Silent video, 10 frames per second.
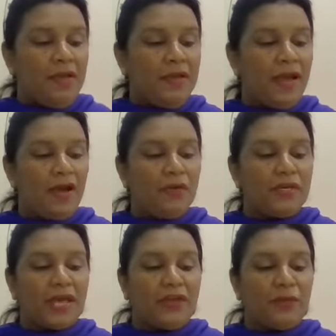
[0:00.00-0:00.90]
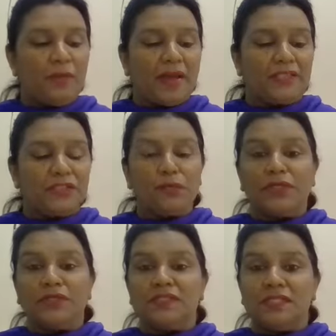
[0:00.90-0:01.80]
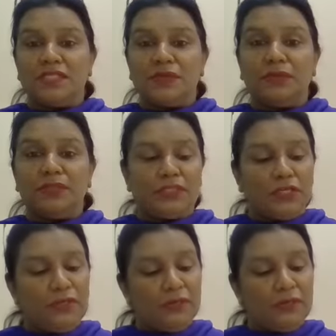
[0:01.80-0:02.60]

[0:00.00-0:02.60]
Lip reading: Now, can you imagine what your city would